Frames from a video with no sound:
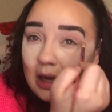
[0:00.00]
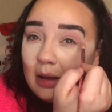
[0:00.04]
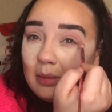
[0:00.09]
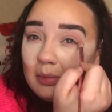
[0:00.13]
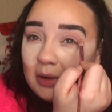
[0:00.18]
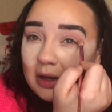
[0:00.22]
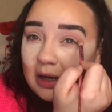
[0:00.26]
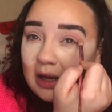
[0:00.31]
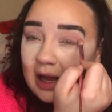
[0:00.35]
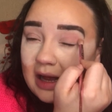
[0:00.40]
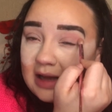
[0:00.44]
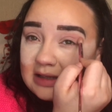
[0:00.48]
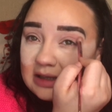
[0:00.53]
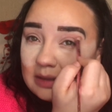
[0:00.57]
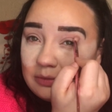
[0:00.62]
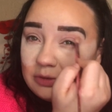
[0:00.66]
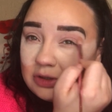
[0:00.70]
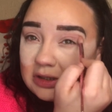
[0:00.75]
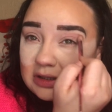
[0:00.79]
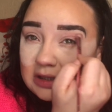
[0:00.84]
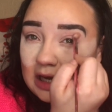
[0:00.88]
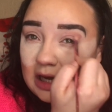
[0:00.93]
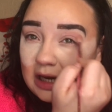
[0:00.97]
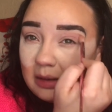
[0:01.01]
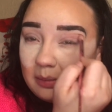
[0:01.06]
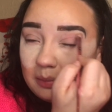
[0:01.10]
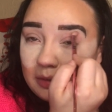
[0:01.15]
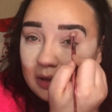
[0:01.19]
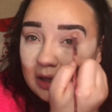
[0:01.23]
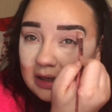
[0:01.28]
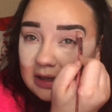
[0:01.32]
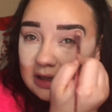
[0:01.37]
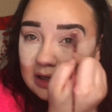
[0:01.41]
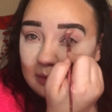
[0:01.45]
but as I'm just kind of
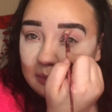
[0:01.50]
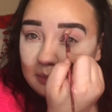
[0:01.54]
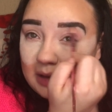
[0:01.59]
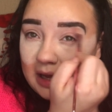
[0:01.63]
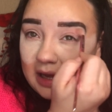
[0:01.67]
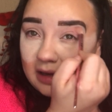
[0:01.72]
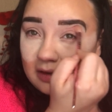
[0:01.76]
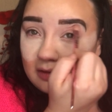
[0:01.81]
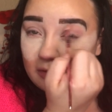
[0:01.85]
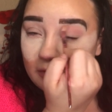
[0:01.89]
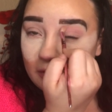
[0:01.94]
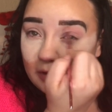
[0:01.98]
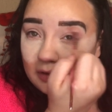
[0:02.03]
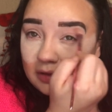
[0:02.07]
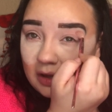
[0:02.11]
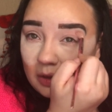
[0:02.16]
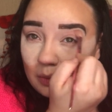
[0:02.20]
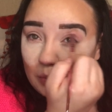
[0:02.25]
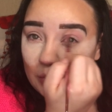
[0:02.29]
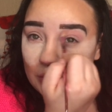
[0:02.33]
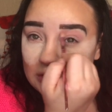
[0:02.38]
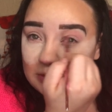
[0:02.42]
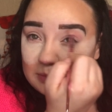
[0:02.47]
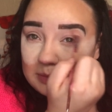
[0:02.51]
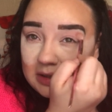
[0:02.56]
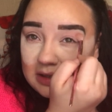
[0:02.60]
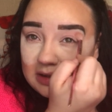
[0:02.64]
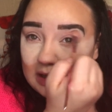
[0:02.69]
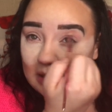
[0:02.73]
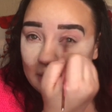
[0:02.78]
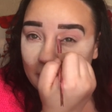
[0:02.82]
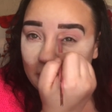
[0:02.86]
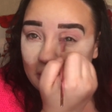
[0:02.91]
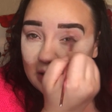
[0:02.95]
blending back and forth, I will speed
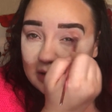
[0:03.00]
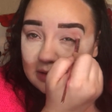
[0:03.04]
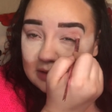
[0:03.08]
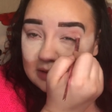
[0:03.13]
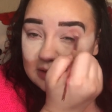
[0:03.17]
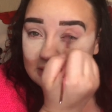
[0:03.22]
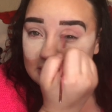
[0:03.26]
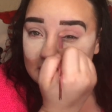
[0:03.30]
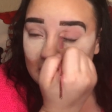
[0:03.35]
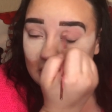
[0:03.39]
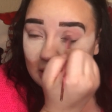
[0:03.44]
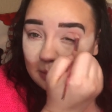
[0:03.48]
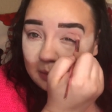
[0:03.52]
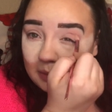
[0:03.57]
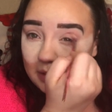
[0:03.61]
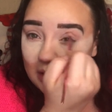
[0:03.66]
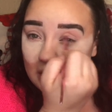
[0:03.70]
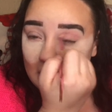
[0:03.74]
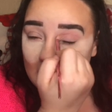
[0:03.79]
that process up